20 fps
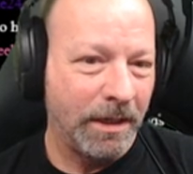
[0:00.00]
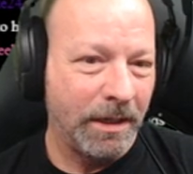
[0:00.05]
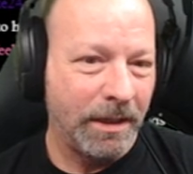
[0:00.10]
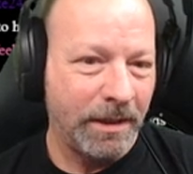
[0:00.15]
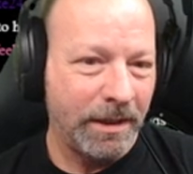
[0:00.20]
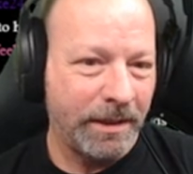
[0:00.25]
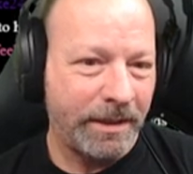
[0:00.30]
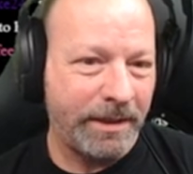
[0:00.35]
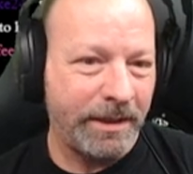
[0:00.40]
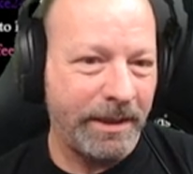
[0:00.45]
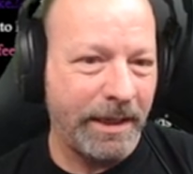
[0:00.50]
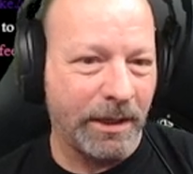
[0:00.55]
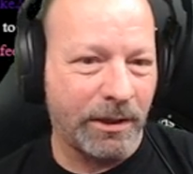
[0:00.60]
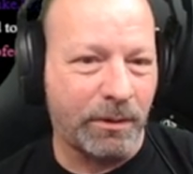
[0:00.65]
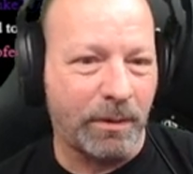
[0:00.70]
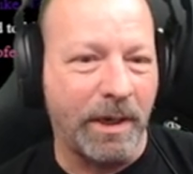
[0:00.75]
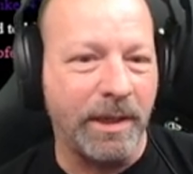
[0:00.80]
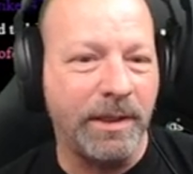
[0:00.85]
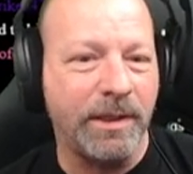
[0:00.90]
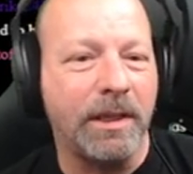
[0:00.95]
CS
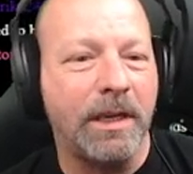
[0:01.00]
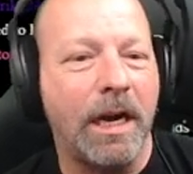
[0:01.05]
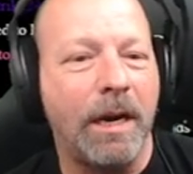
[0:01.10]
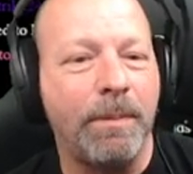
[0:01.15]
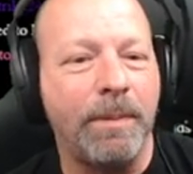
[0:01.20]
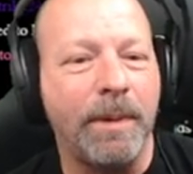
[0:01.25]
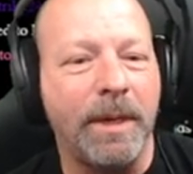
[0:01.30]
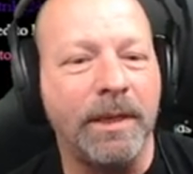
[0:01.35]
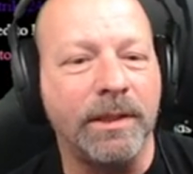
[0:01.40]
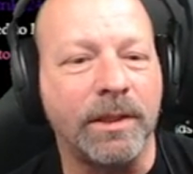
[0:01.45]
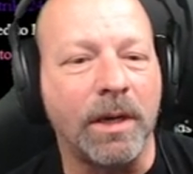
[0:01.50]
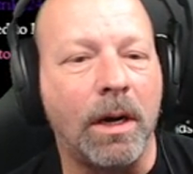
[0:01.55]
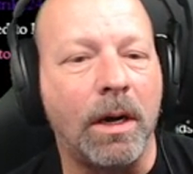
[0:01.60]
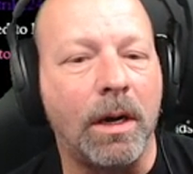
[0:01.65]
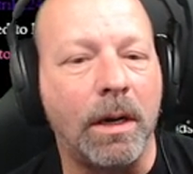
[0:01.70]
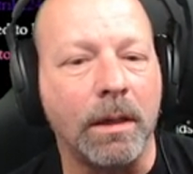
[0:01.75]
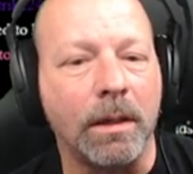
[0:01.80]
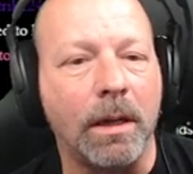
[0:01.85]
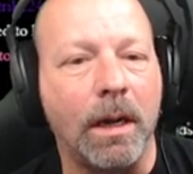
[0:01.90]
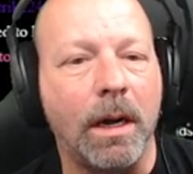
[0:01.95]
Racing Cup is
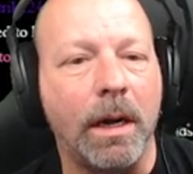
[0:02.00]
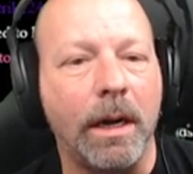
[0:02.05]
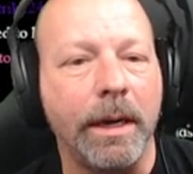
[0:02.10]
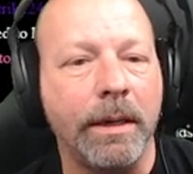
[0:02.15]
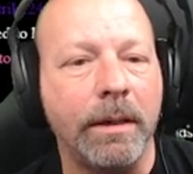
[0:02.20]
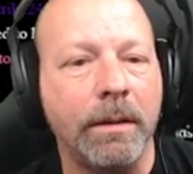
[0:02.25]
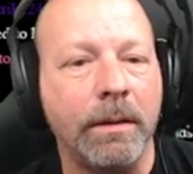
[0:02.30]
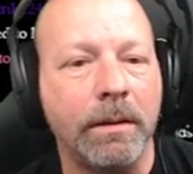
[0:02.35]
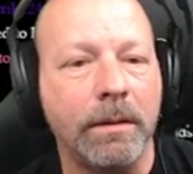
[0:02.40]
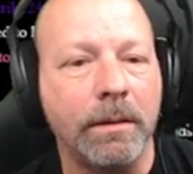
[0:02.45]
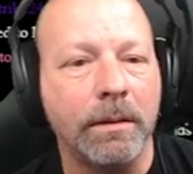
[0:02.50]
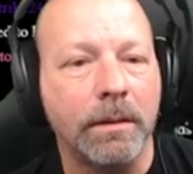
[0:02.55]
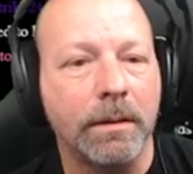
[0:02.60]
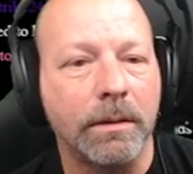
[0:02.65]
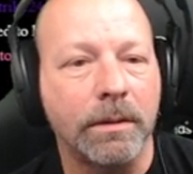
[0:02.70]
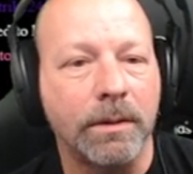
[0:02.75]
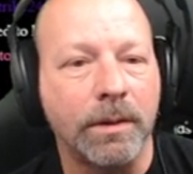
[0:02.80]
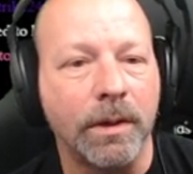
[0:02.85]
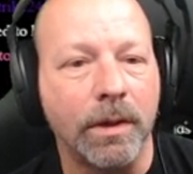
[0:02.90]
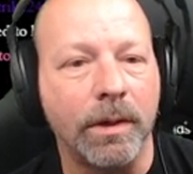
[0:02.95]
online.
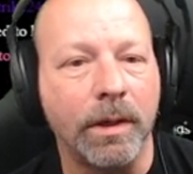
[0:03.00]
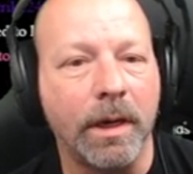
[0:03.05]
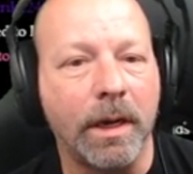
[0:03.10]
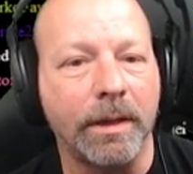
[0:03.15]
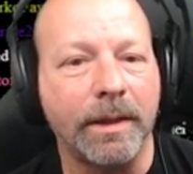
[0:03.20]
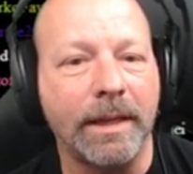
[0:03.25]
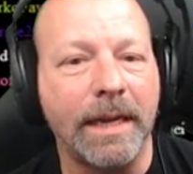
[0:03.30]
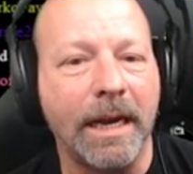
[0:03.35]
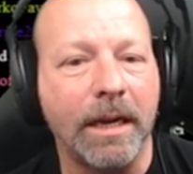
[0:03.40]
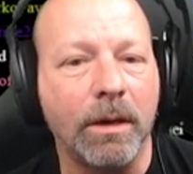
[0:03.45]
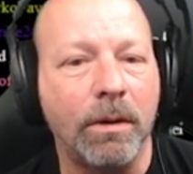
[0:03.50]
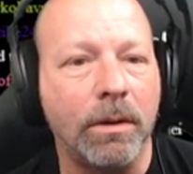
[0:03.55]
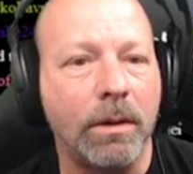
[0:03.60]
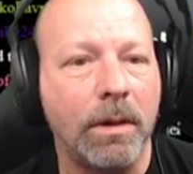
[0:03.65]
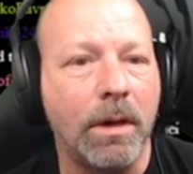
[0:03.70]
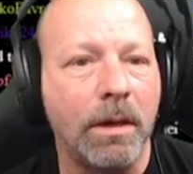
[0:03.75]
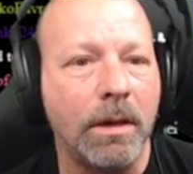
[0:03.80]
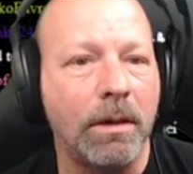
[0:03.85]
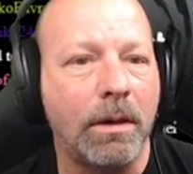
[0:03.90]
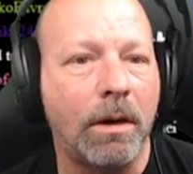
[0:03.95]
So you got that going
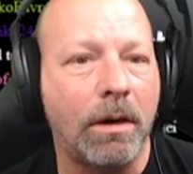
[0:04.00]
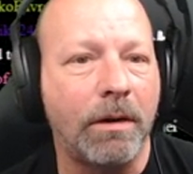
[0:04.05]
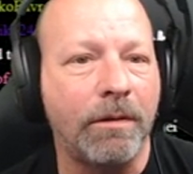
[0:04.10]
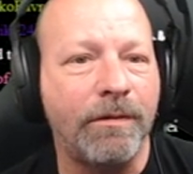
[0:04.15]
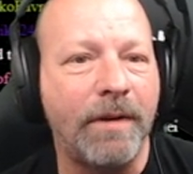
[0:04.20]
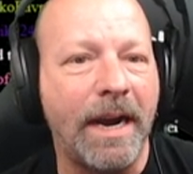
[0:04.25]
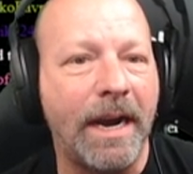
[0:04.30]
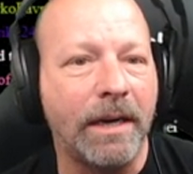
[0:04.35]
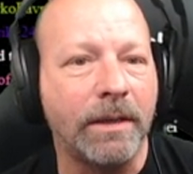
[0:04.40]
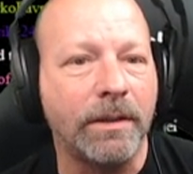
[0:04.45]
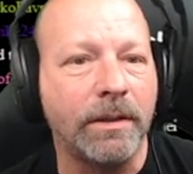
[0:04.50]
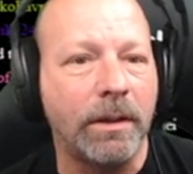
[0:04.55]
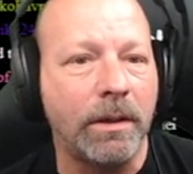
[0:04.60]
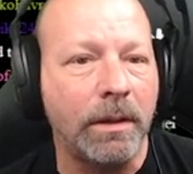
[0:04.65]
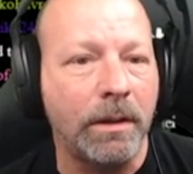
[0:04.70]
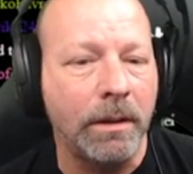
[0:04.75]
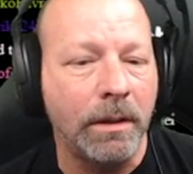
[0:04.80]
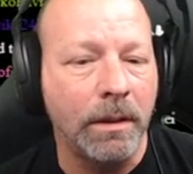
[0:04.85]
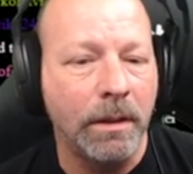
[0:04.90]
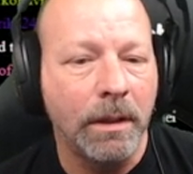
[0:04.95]
on in
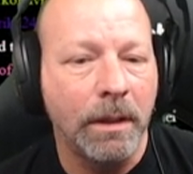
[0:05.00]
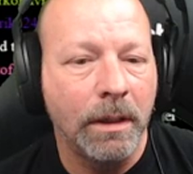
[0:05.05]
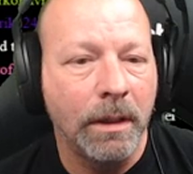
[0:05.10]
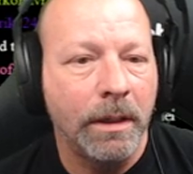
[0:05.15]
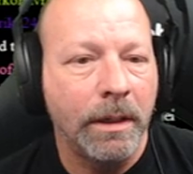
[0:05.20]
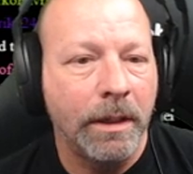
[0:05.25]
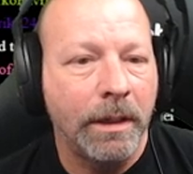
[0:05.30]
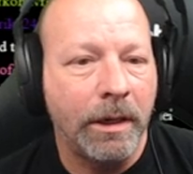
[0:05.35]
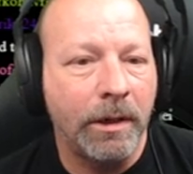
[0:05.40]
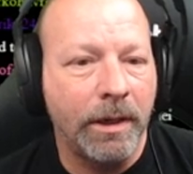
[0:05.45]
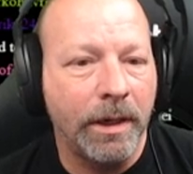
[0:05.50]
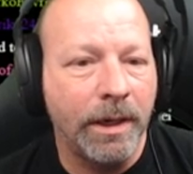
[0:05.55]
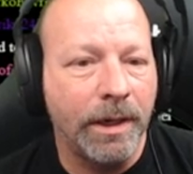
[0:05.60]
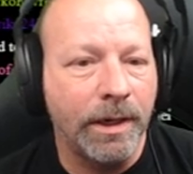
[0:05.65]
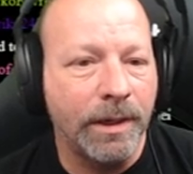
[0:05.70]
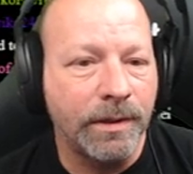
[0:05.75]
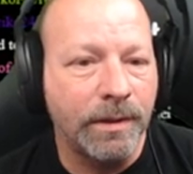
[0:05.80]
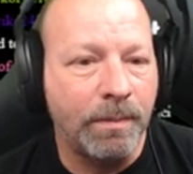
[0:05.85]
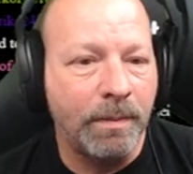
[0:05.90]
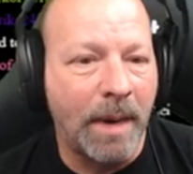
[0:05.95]
rFactor. Here it
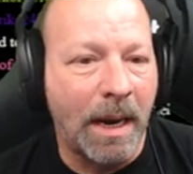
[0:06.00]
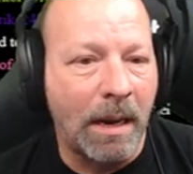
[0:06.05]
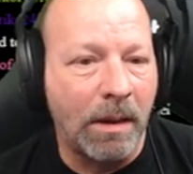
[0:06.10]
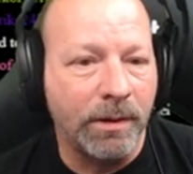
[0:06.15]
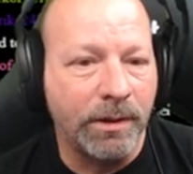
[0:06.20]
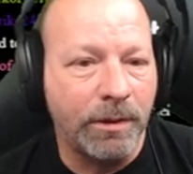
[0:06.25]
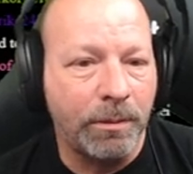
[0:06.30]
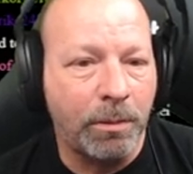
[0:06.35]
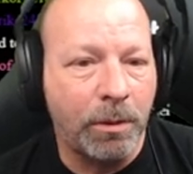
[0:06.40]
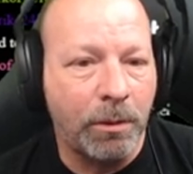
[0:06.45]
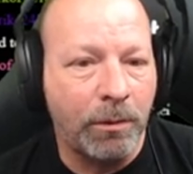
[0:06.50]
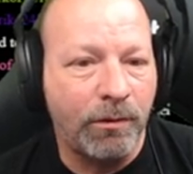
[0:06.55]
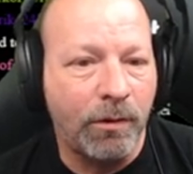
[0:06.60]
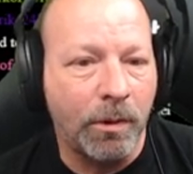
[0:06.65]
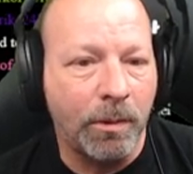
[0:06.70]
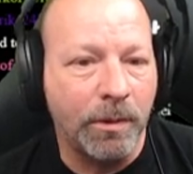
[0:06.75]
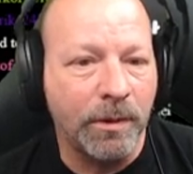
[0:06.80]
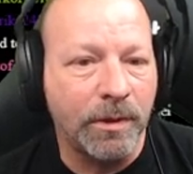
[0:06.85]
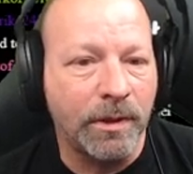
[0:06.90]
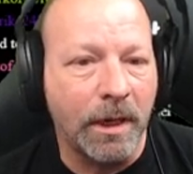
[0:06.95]
is, Balance of
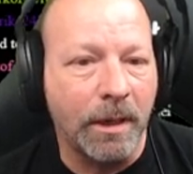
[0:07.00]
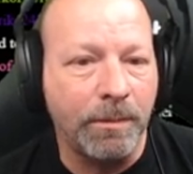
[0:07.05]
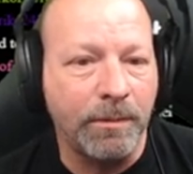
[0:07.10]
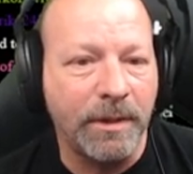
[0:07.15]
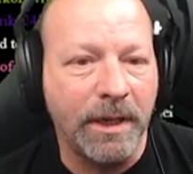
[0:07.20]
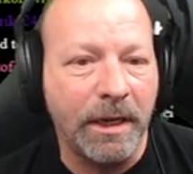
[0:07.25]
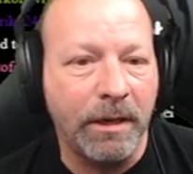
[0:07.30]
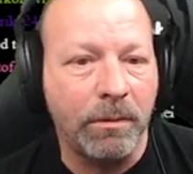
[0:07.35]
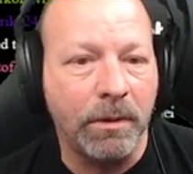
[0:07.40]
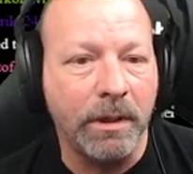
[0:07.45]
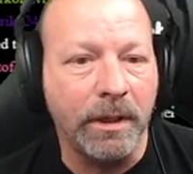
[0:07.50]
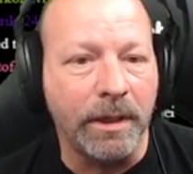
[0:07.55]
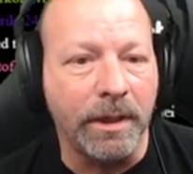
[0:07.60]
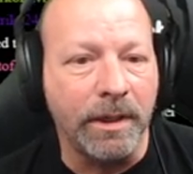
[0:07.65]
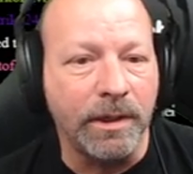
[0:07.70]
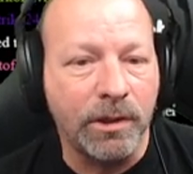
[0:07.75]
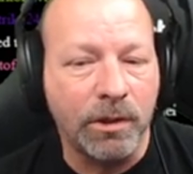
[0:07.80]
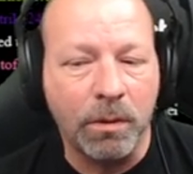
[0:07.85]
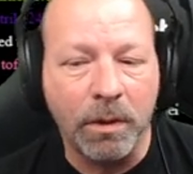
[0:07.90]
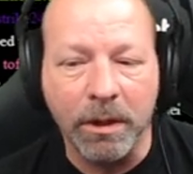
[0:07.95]
Performance update
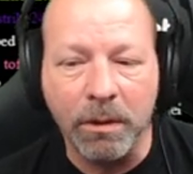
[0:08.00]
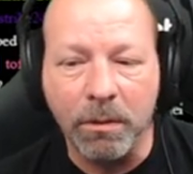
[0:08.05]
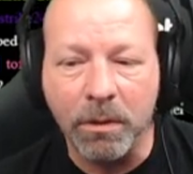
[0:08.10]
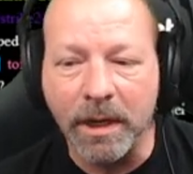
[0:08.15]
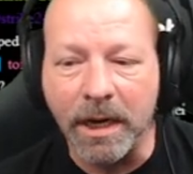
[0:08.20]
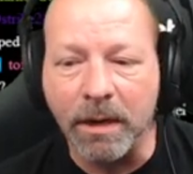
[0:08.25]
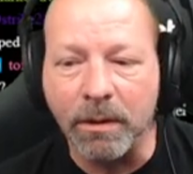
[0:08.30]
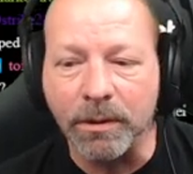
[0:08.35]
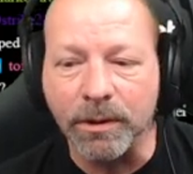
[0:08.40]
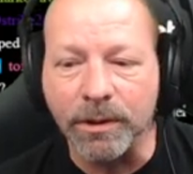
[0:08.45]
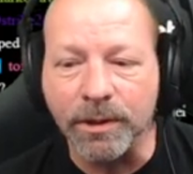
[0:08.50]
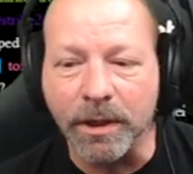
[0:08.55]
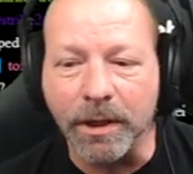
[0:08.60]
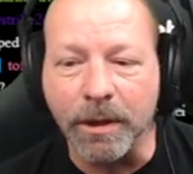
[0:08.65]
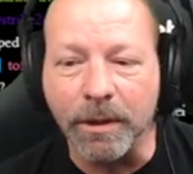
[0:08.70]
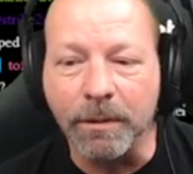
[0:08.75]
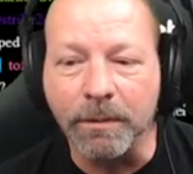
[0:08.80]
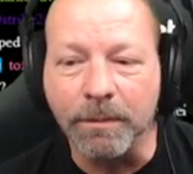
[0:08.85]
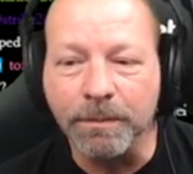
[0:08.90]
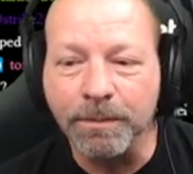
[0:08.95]
release 21 hours ago.